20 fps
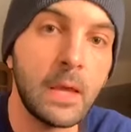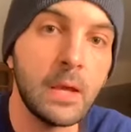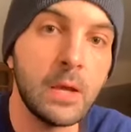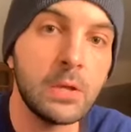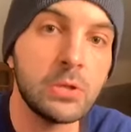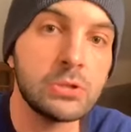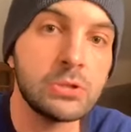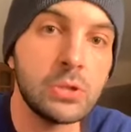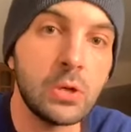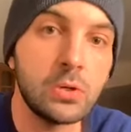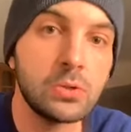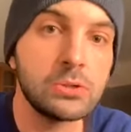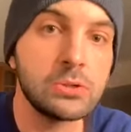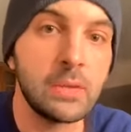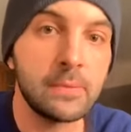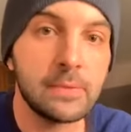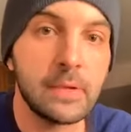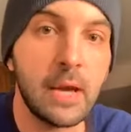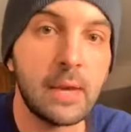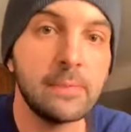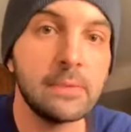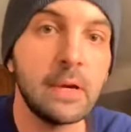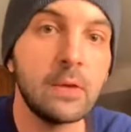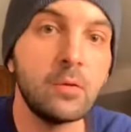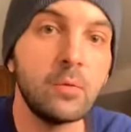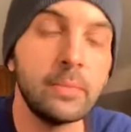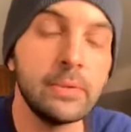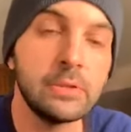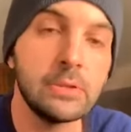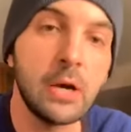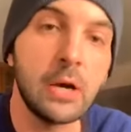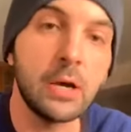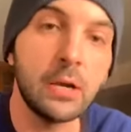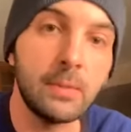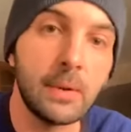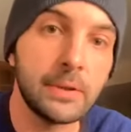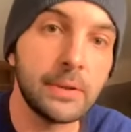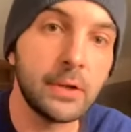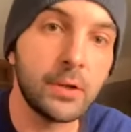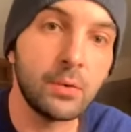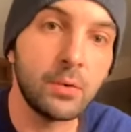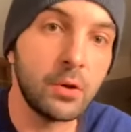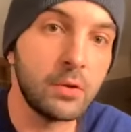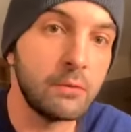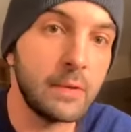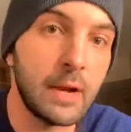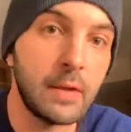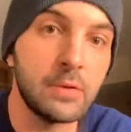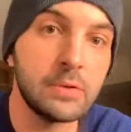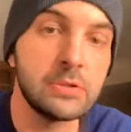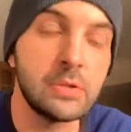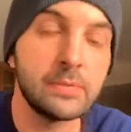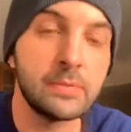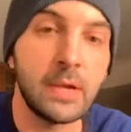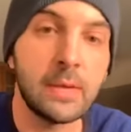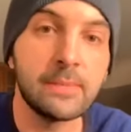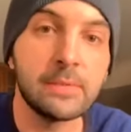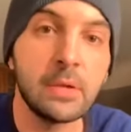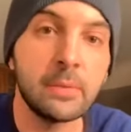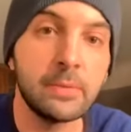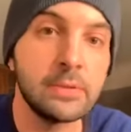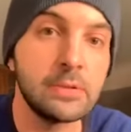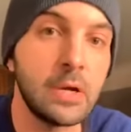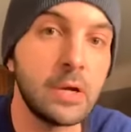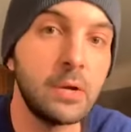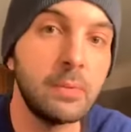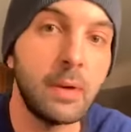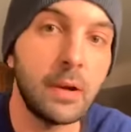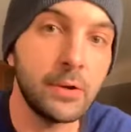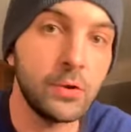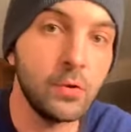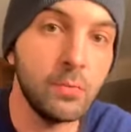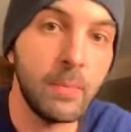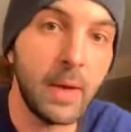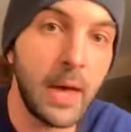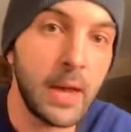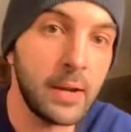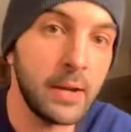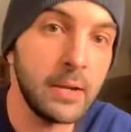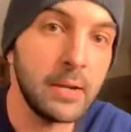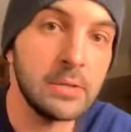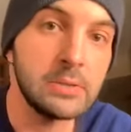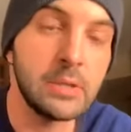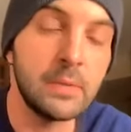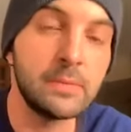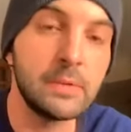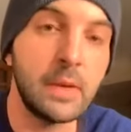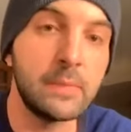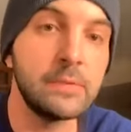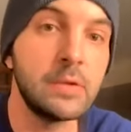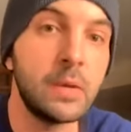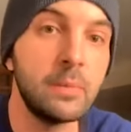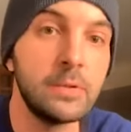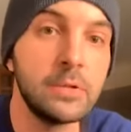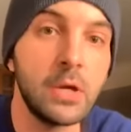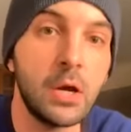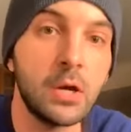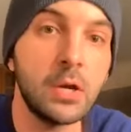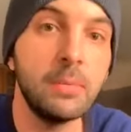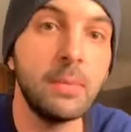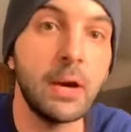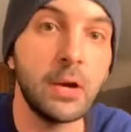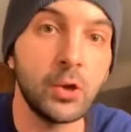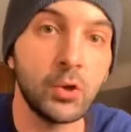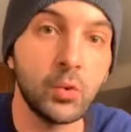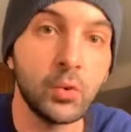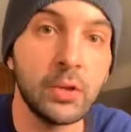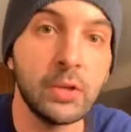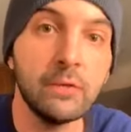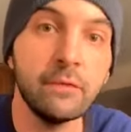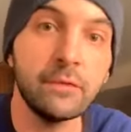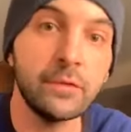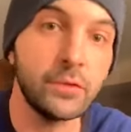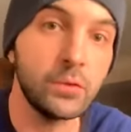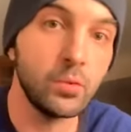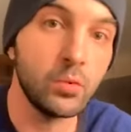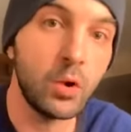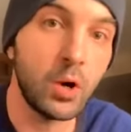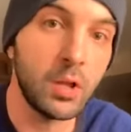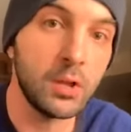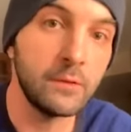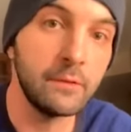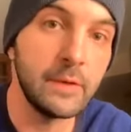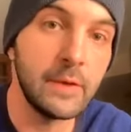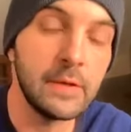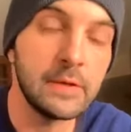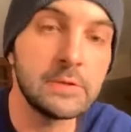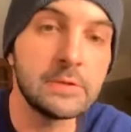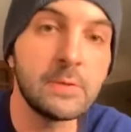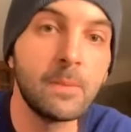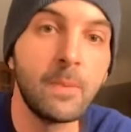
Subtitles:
So sometimes I will be talking about the coronavirus. Sometimes I'll be talking about humanity. Sometimes I'll be talking about grief through all of this.